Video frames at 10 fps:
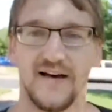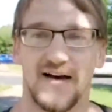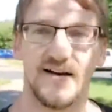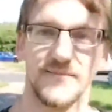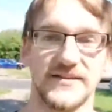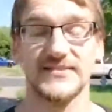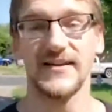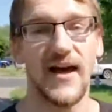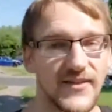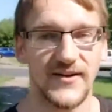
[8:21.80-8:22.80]
It's
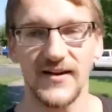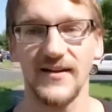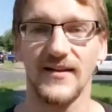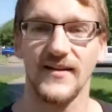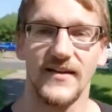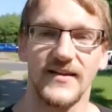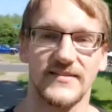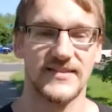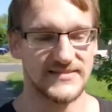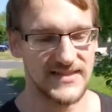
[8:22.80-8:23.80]
another
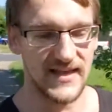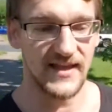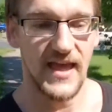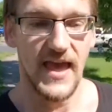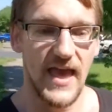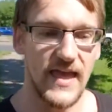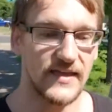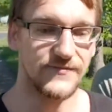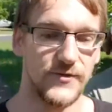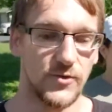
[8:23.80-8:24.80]
to say, hey,
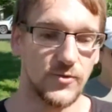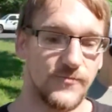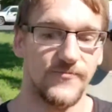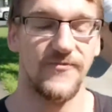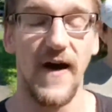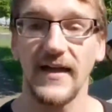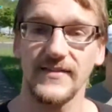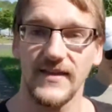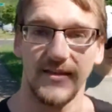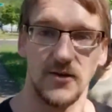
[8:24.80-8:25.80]
if you find
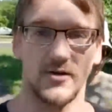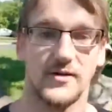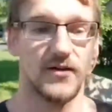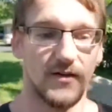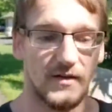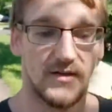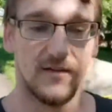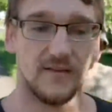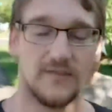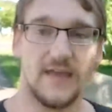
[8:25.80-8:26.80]
that
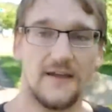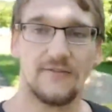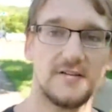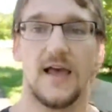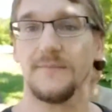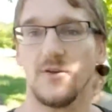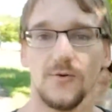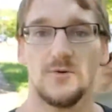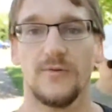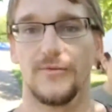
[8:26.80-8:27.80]
every time
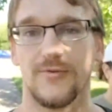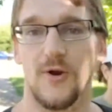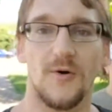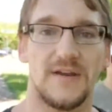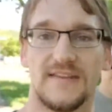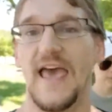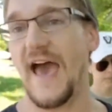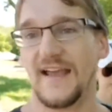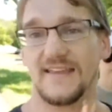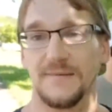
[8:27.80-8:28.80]
you throw an
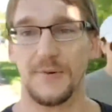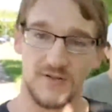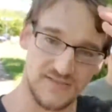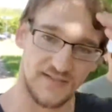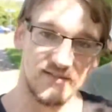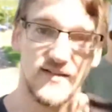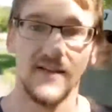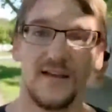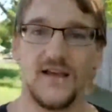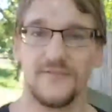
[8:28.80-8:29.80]
attack and the person
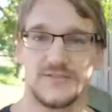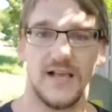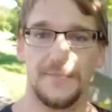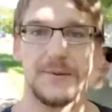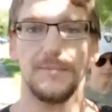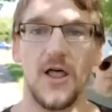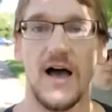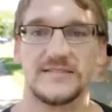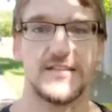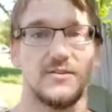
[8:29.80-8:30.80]
covers up and
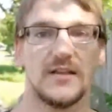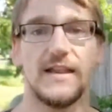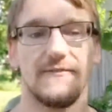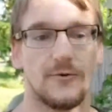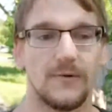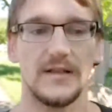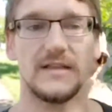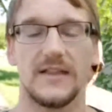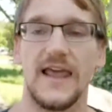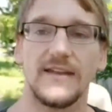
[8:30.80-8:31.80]
blocks, and you can never really
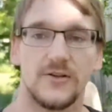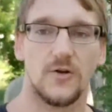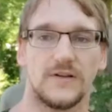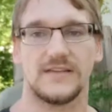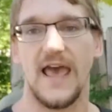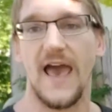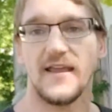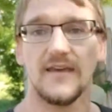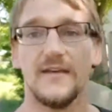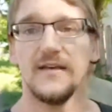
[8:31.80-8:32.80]
land your own attack,
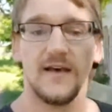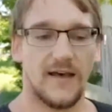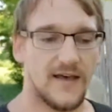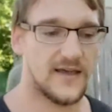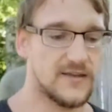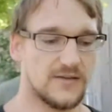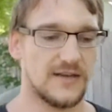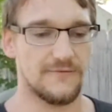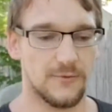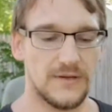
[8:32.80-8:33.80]
you can
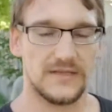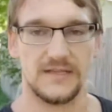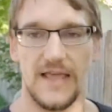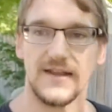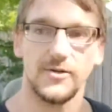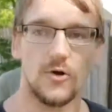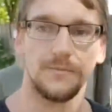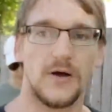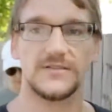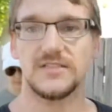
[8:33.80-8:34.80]
never really land your own
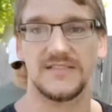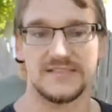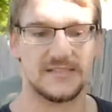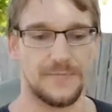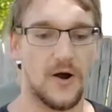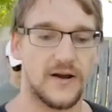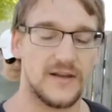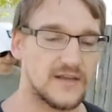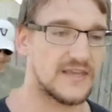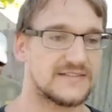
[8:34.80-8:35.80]
punches in sparring
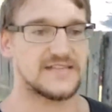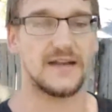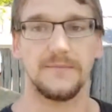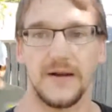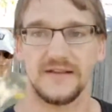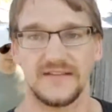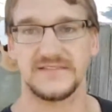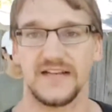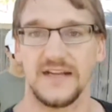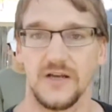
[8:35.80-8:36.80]
against anybody that's
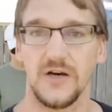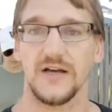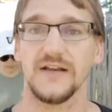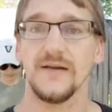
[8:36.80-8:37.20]
any good,